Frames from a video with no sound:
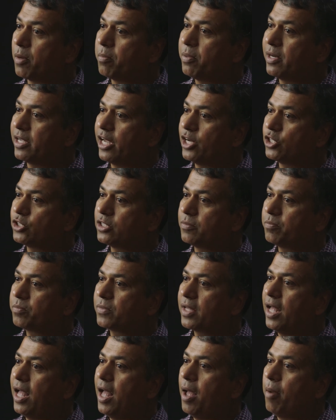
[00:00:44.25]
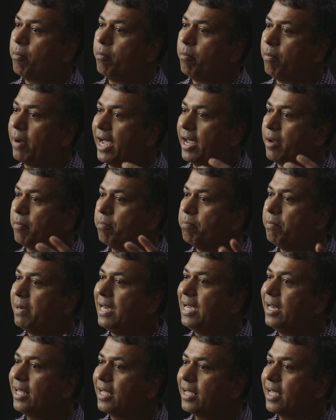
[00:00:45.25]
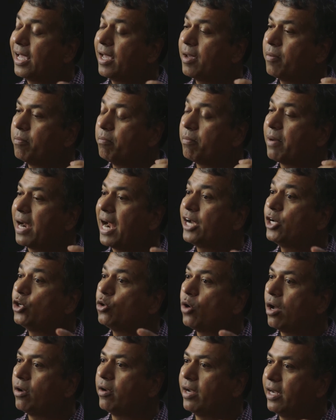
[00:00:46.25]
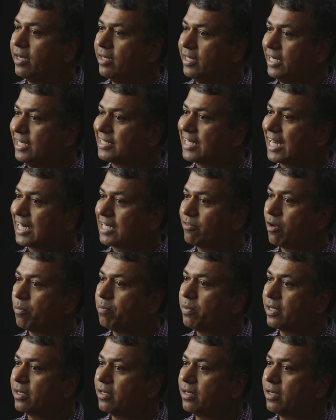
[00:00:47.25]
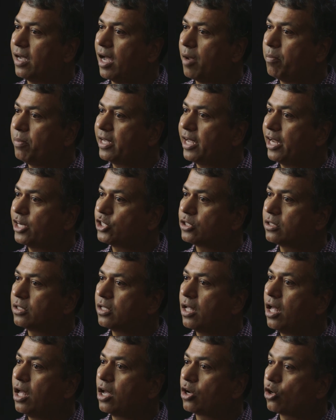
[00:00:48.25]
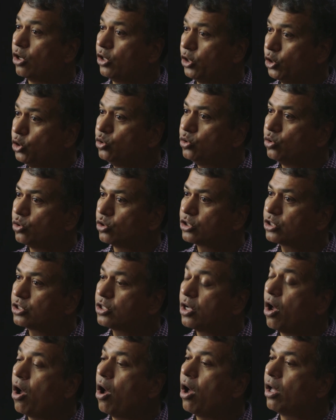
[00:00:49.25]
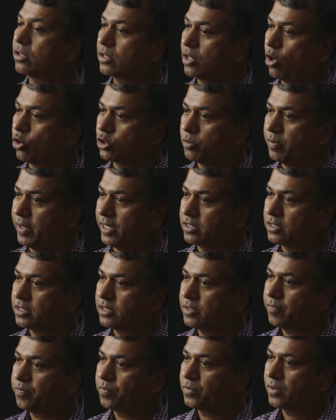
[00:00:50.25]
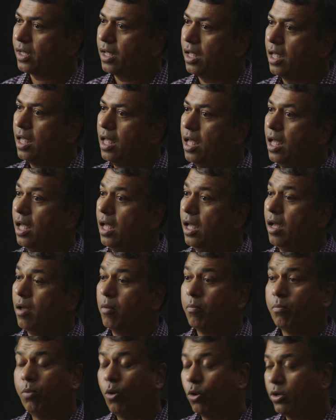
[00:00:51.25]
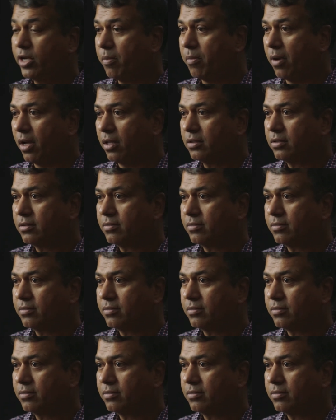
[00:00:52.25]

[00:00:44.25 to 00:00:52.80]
application by building a brand new interactive uh, application called UNotes on Couchbase. Pokemon,